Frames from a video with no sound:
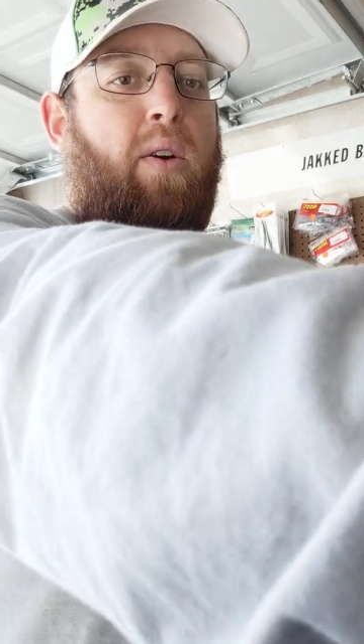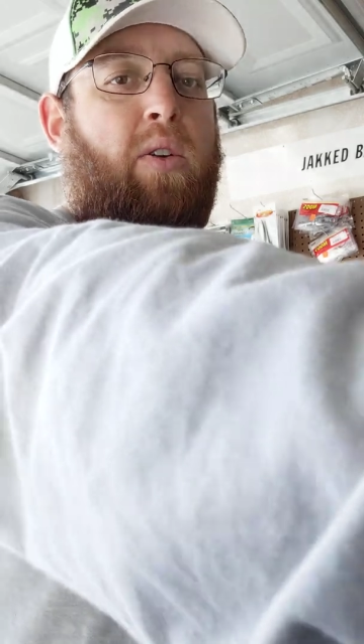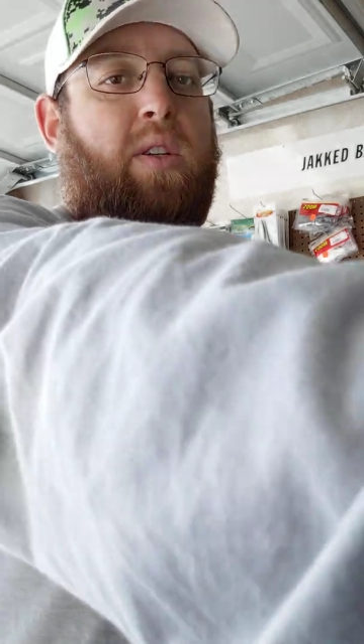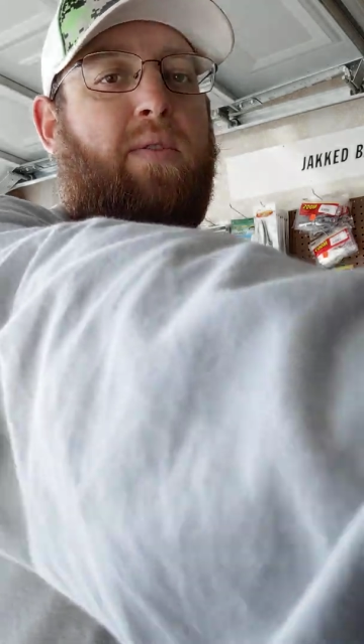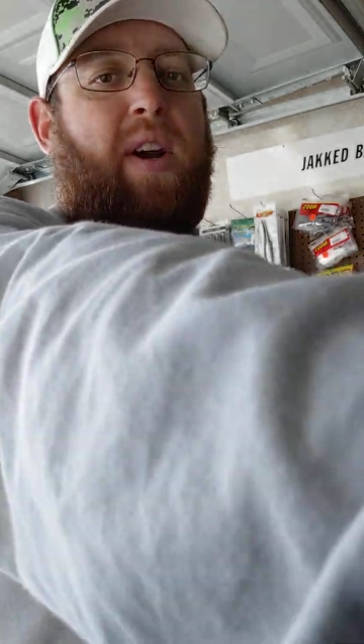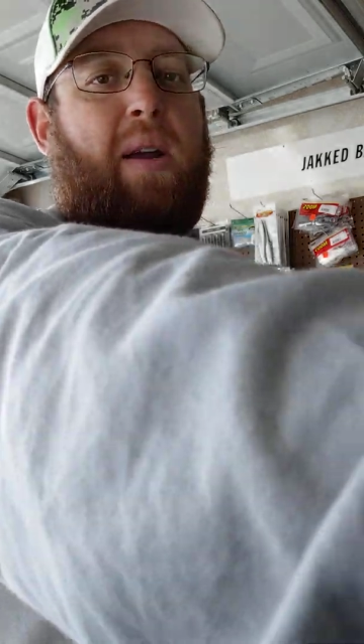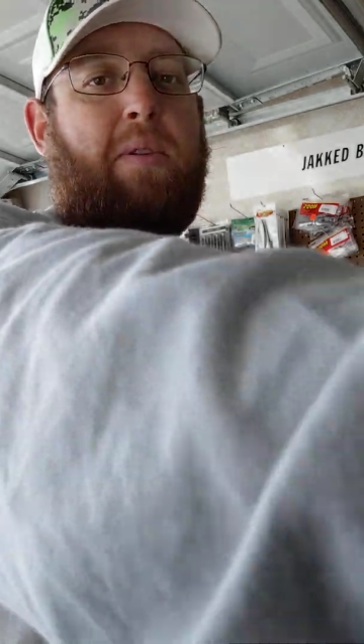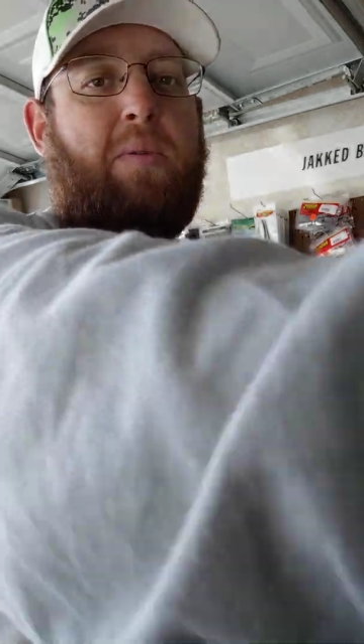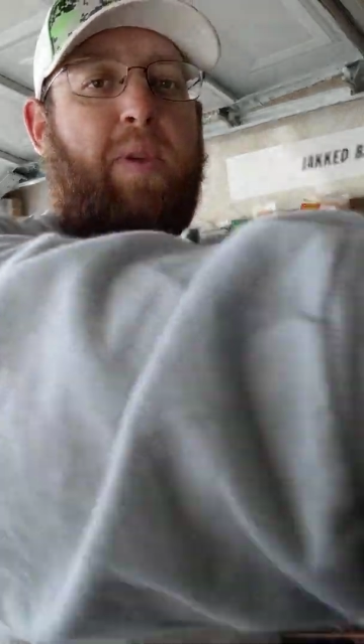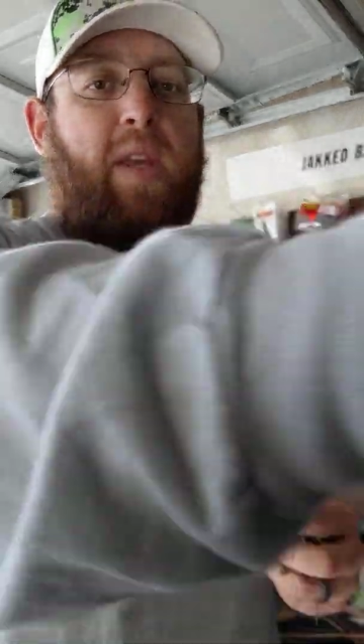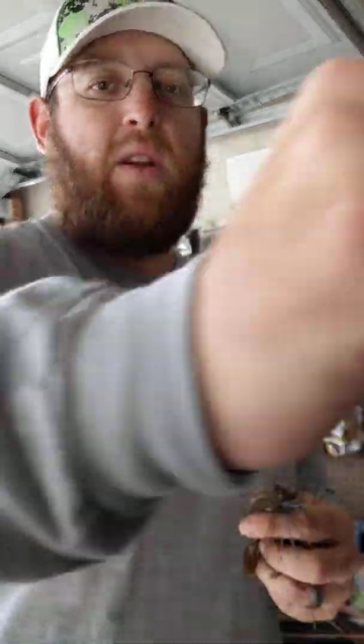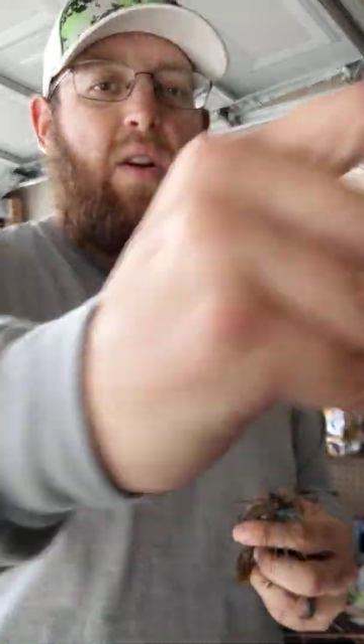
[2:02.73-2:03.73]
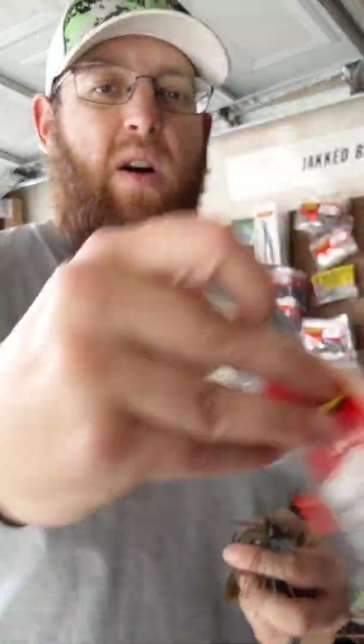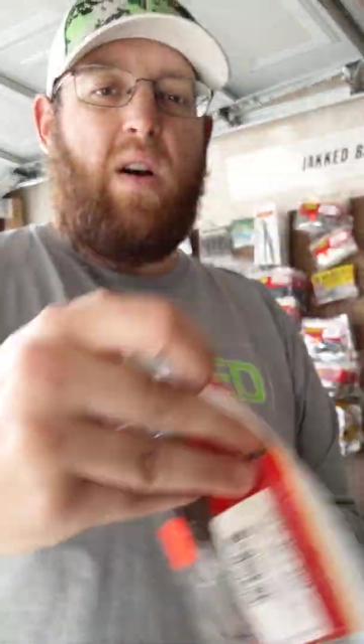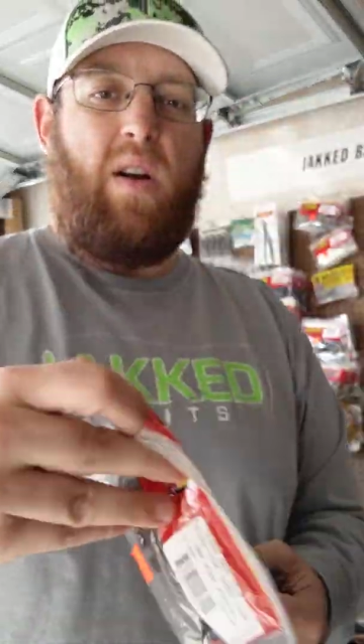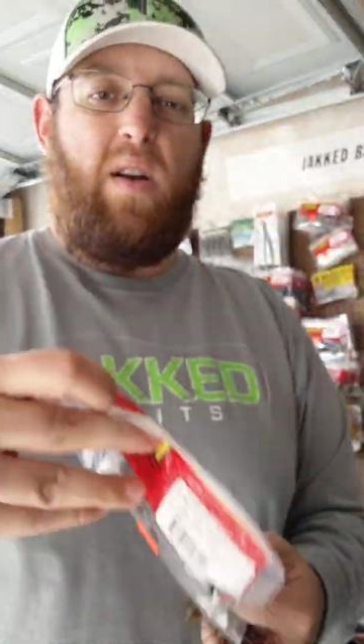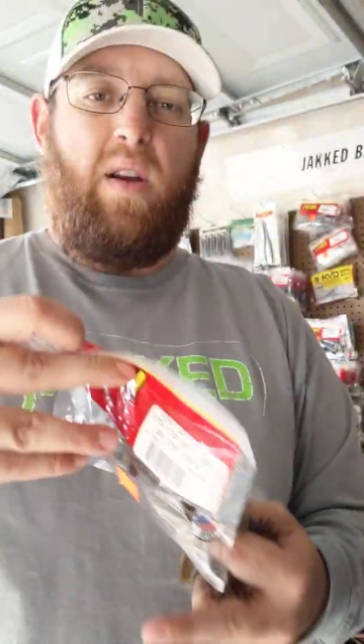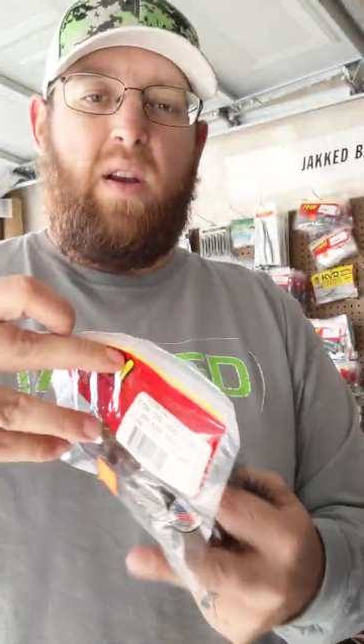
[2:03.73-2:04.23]
Ultravibe Speed
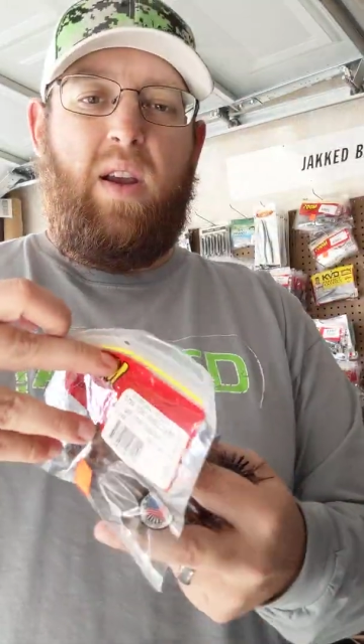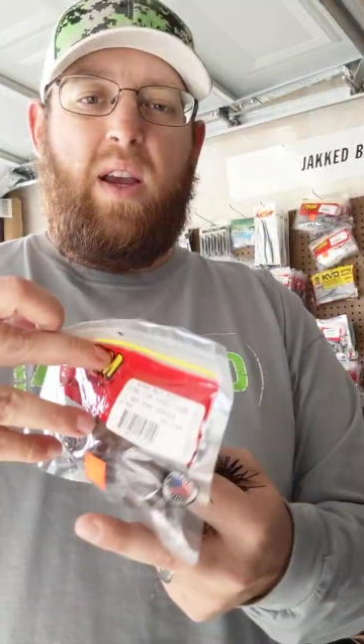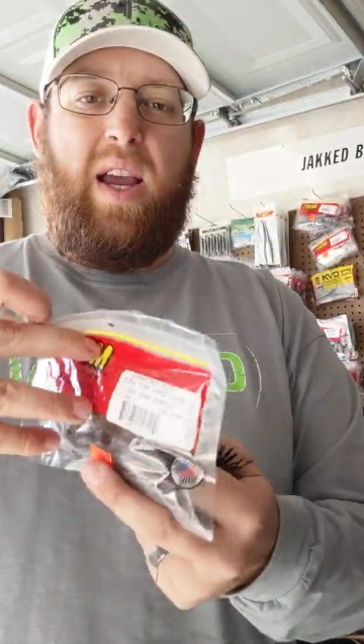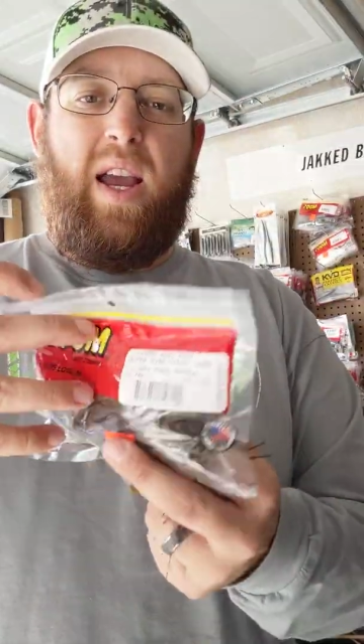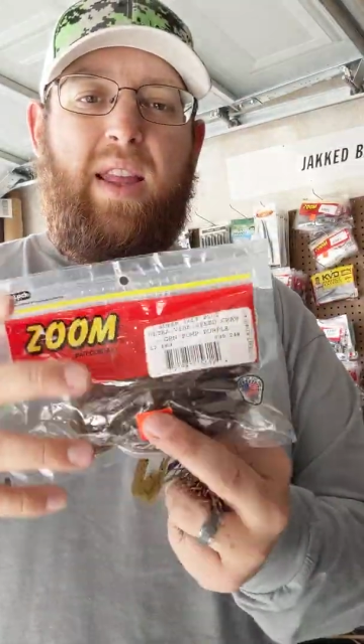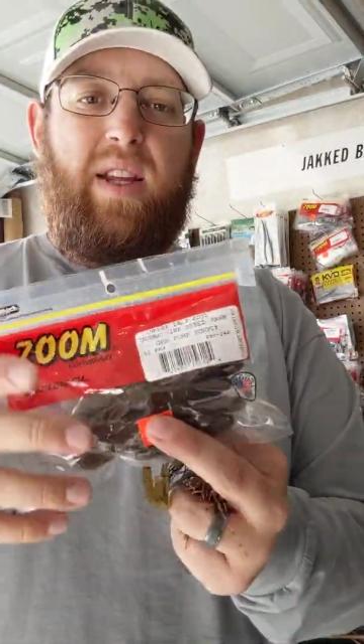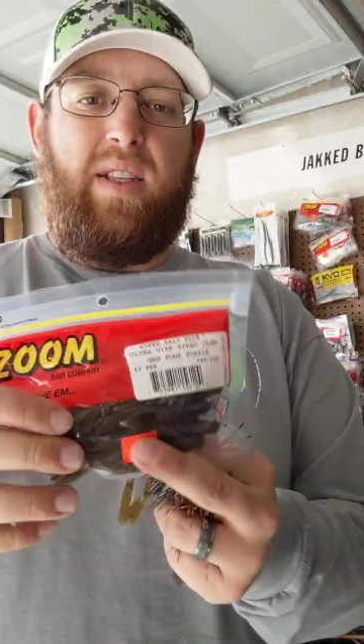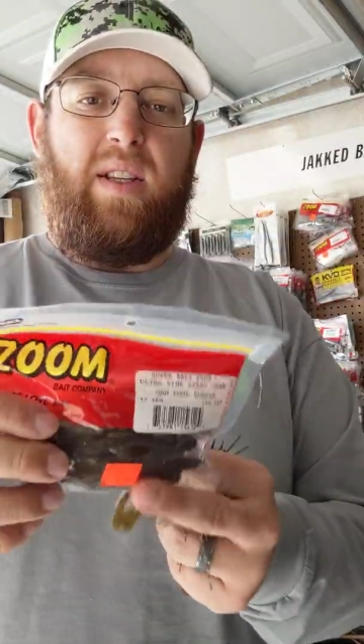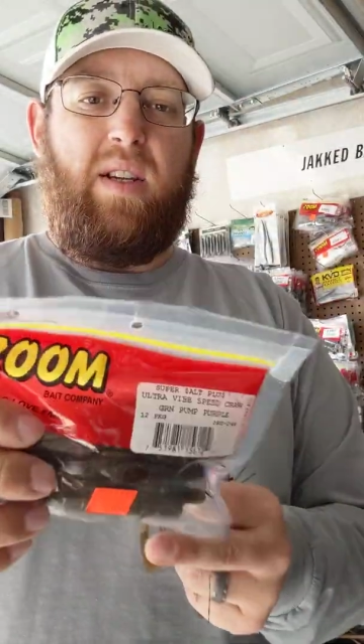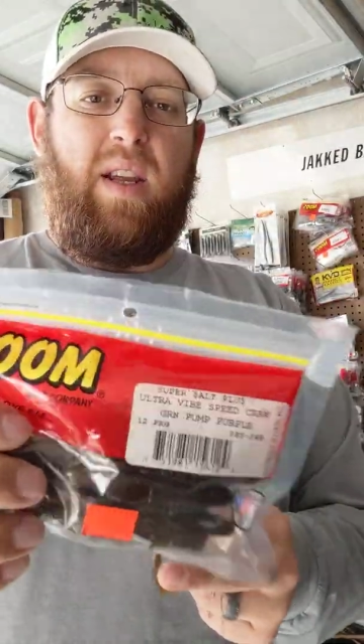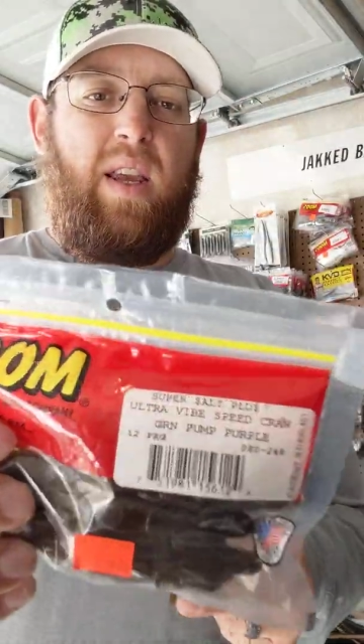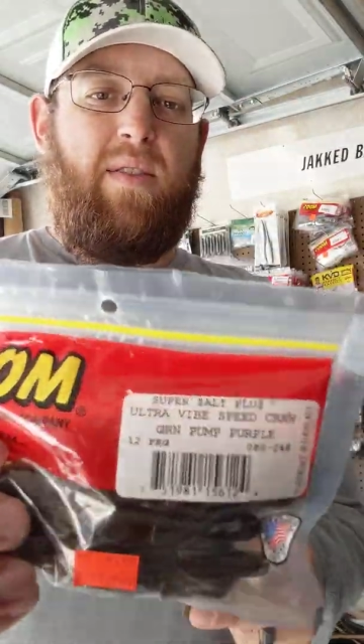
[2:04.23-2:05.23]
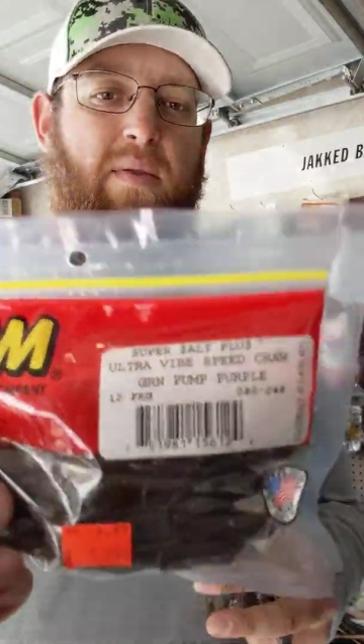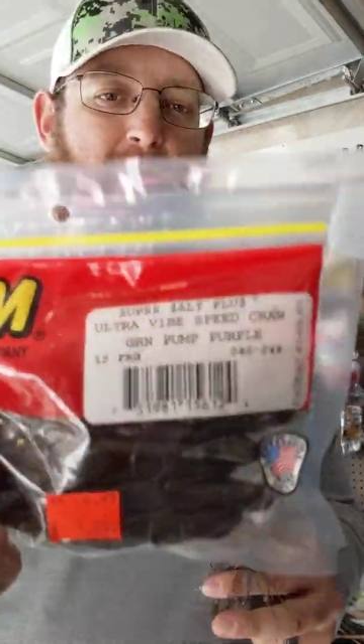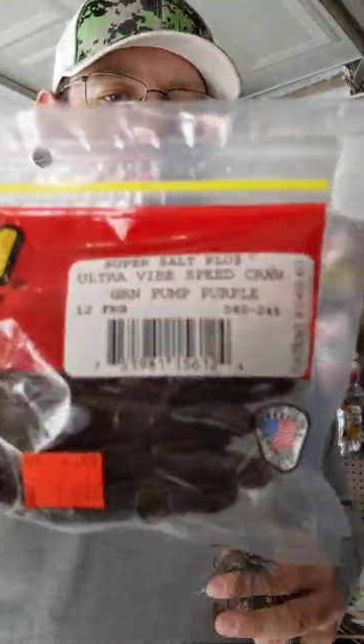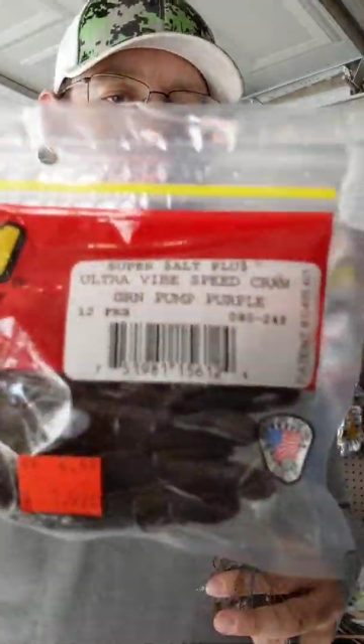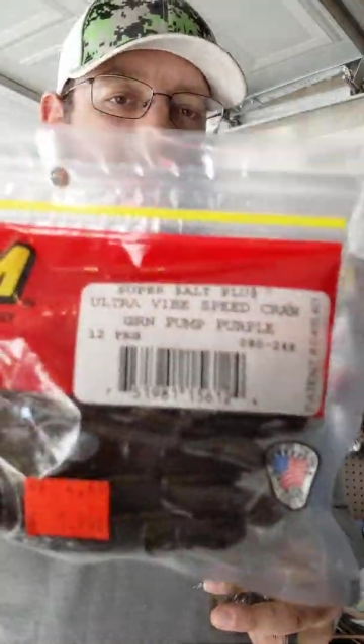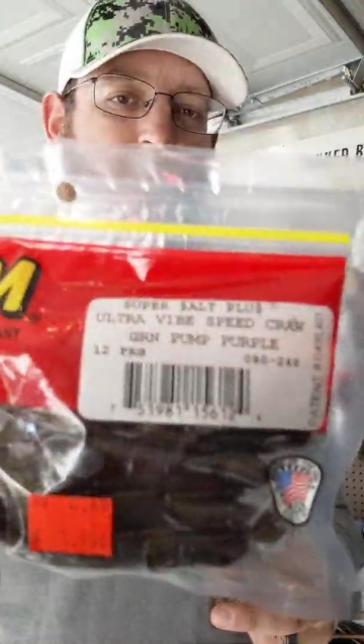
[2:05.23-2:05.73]
Craw, and that's again
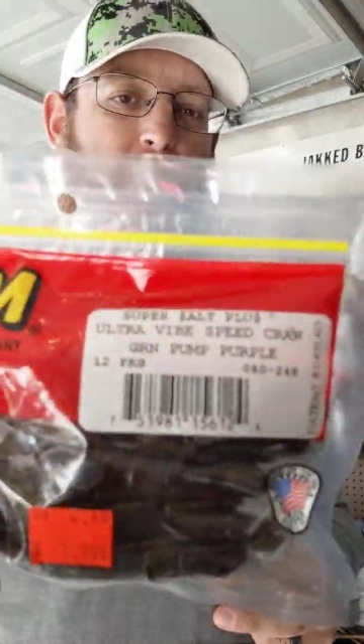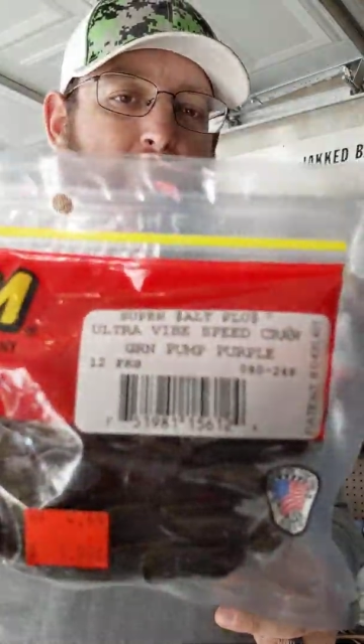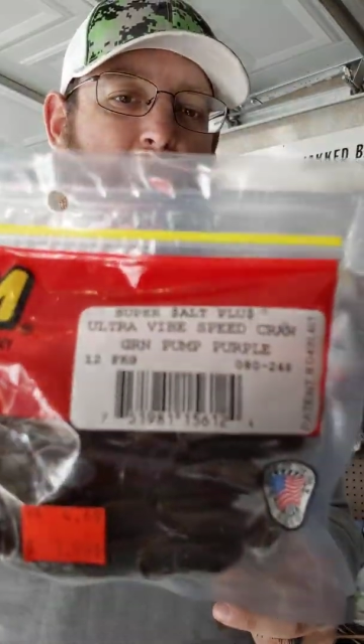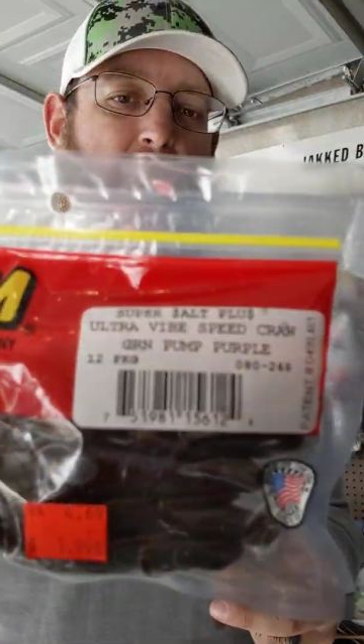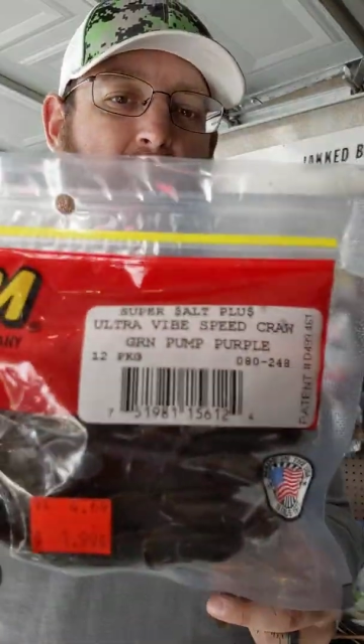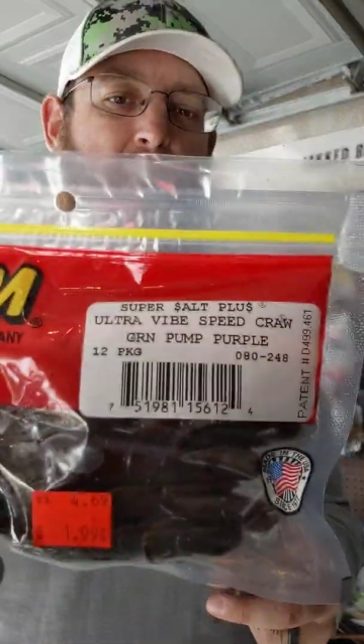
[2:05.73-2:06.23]
from Zoom.